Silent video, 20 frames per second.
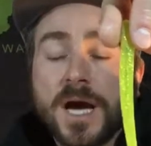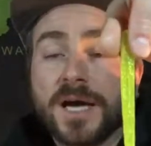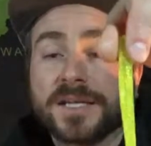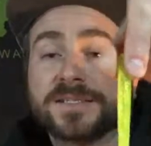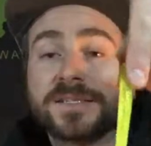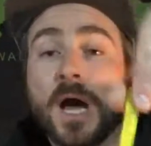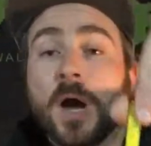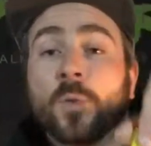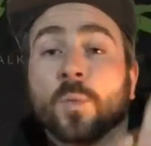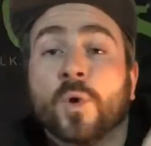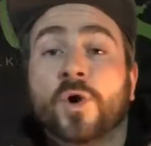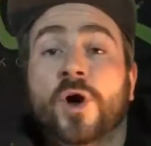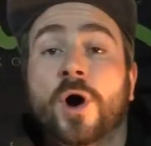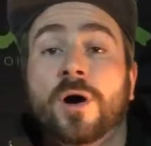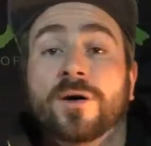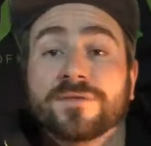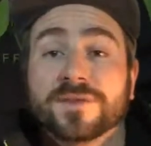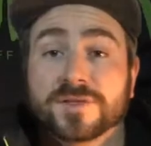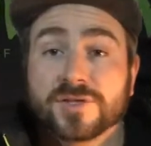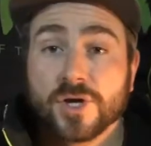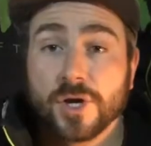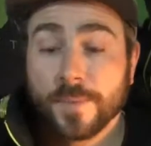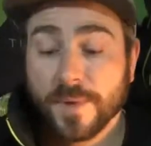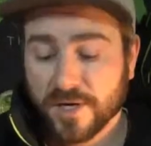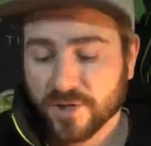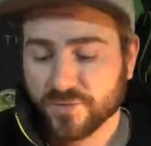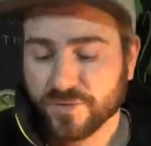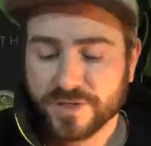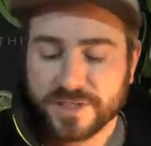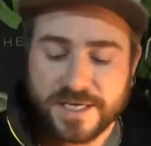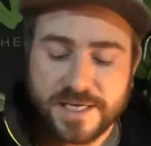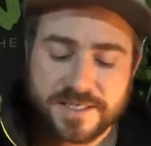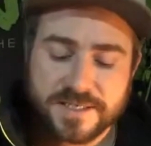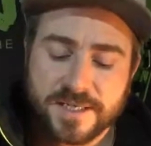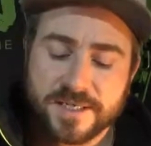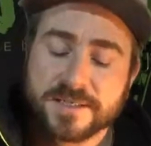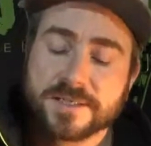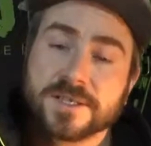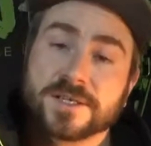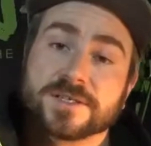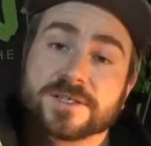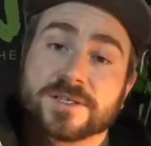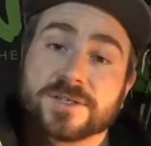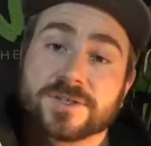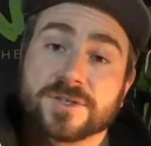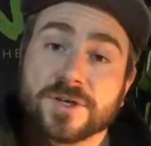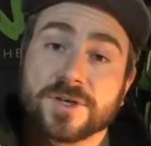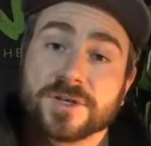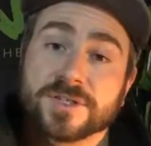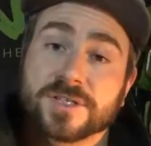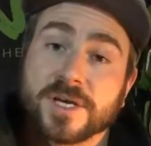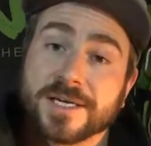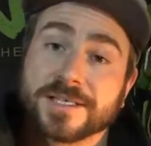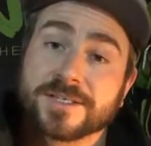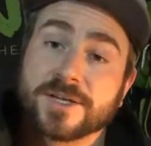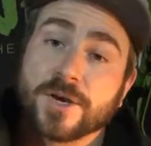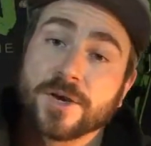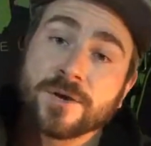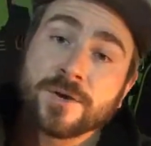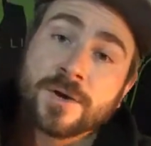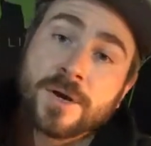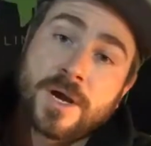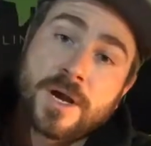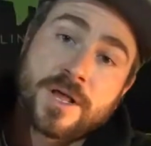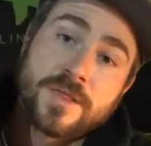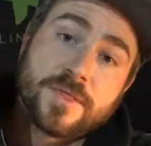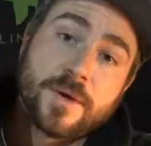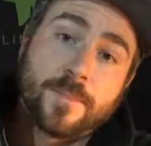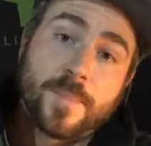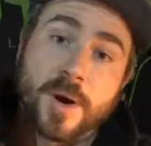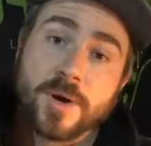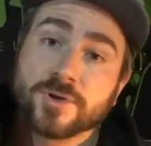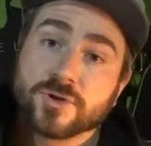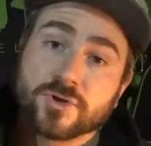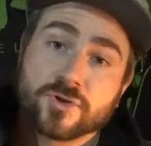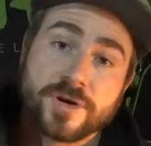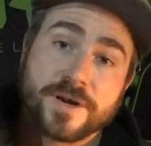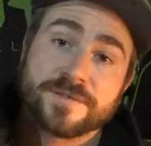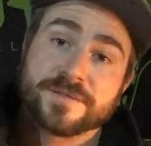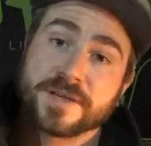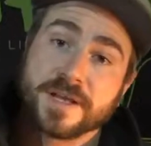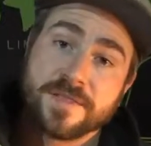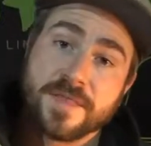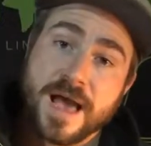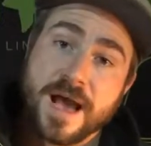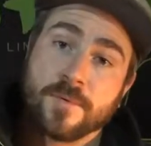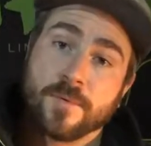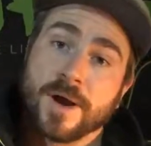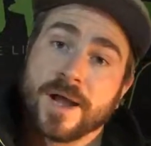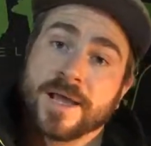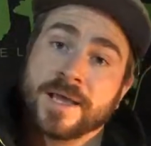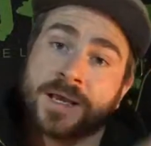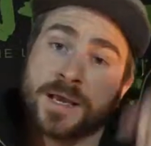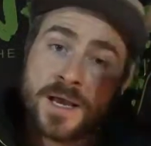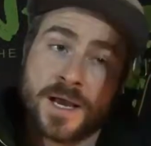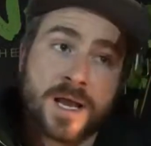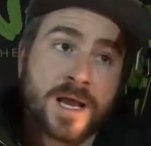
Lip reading: I don't want to offer too much resistance because as soon as I do, the boat's drifting that way.